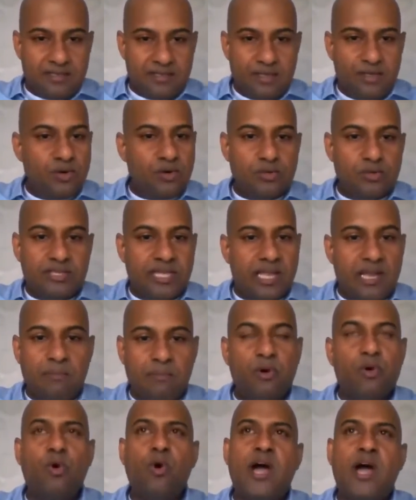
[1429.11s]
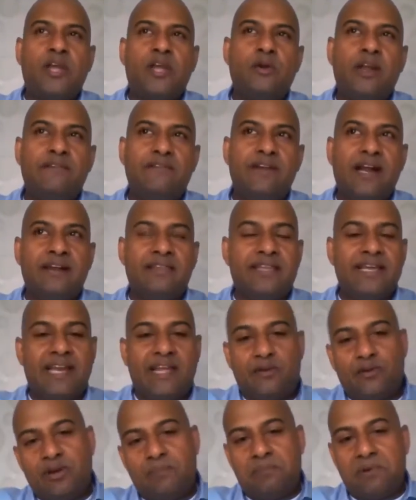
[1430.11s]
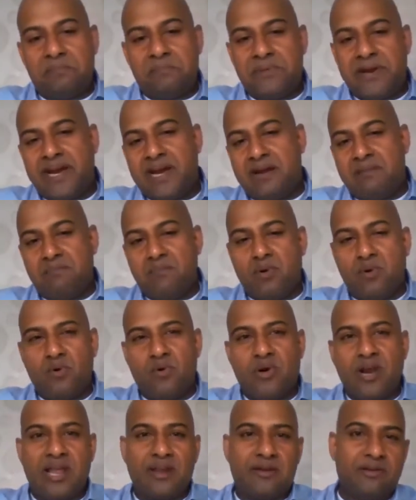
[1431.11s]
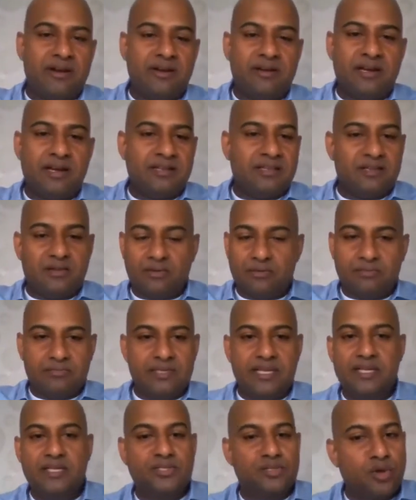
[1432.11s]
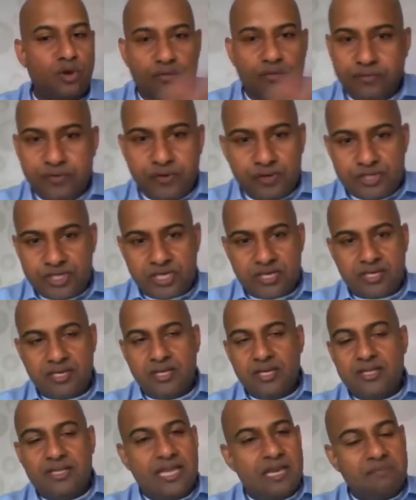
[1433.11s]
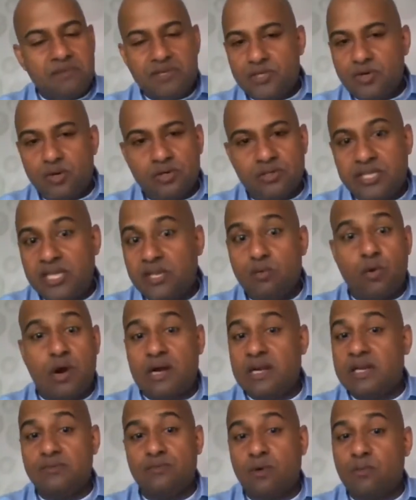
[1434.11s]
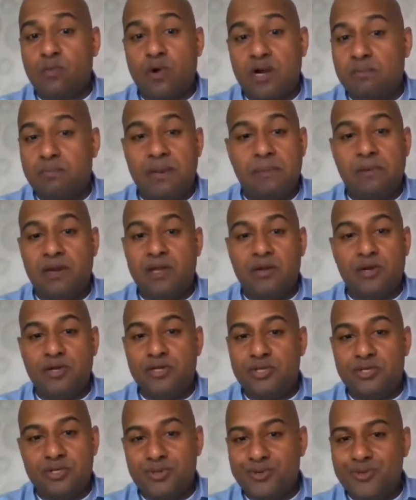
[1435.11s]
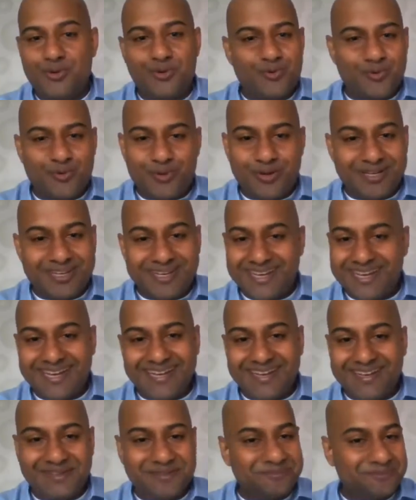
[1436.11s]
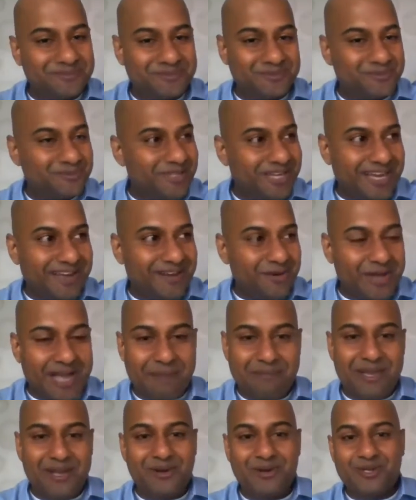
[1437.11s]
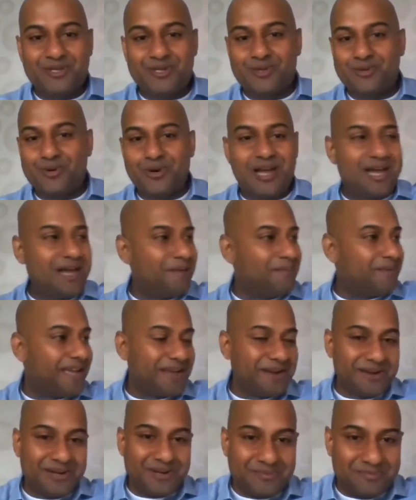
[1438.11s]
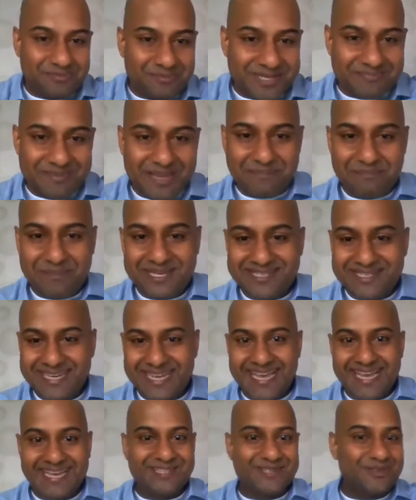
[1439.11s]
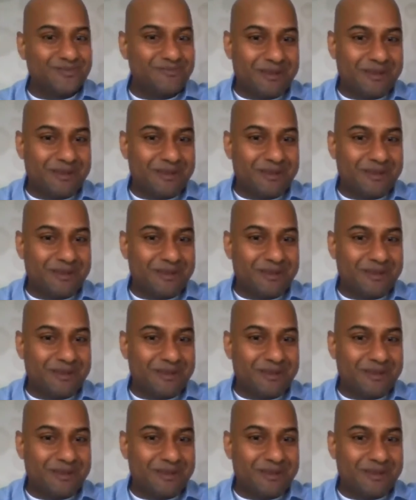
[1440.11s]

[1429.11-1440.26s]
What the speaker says: You don't think about, oh, I could have done that. I could have prepared more. I could have done. No, there is no future. That means you don't think what people are going to do. Am I going to screw up? Am I going to make mistakes?